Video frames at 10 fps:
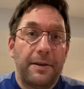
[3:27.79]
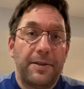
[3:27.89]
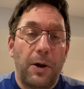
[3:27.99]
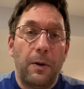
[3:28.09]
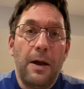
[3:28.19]

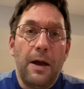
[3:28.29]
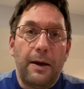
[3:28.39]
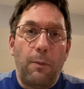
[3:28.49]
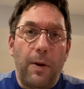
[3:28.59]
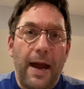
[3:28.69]
So
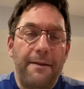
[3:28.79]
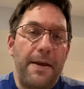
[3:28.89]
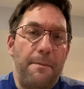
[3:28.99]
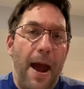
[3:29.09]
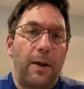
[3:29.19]
what kind of
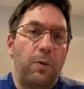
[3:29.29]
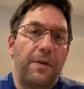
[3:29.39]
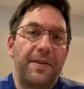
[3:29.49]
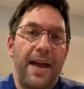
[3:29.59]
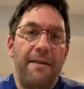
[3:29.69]
impact will
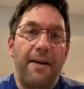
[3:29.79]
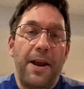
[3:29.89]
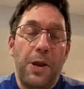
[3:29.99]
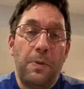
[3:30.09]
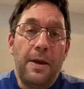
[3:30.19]
this have
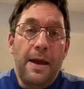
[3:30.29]
on you?